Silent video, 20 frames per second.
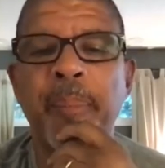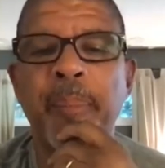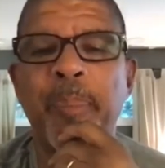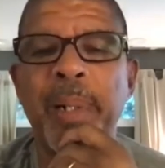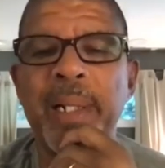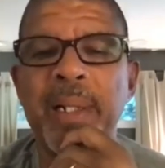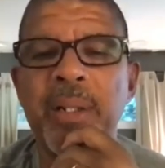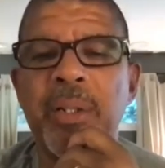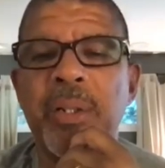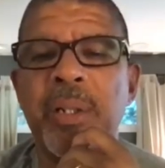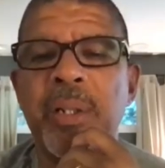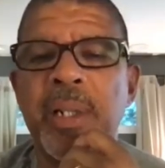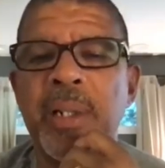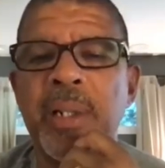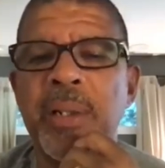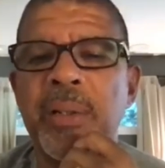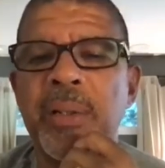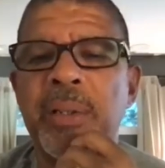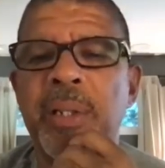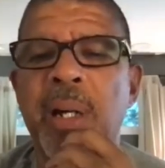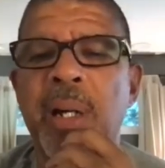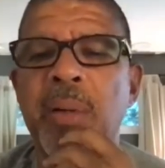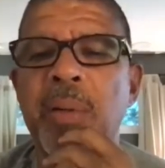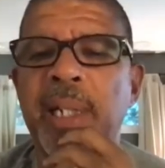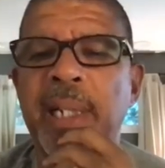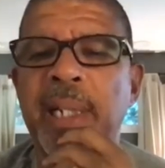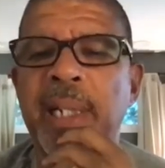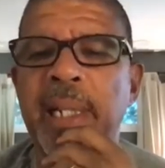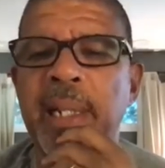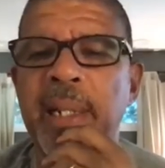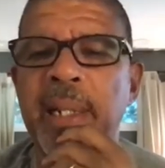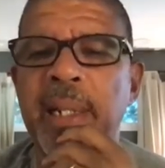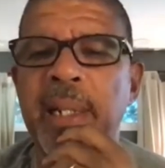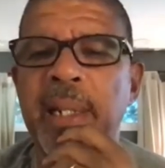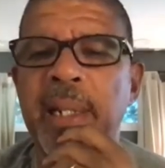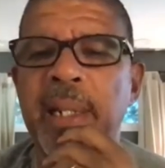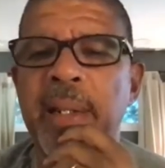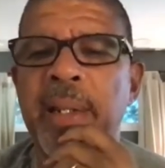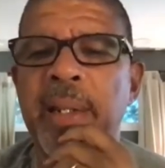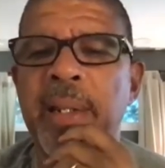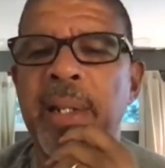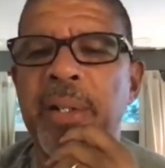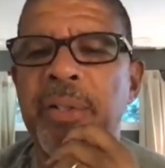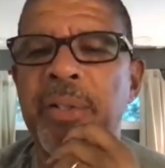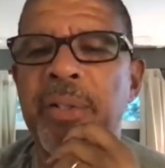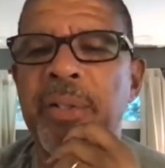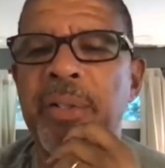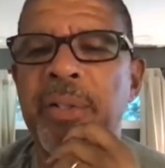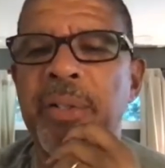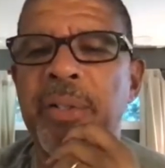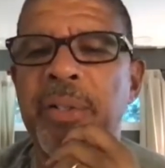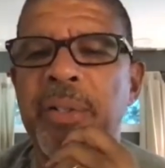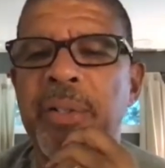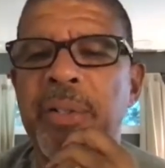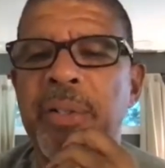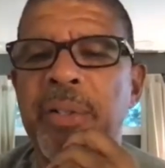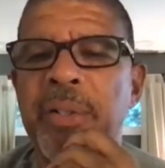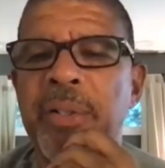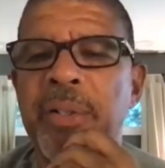But still tonally there's like a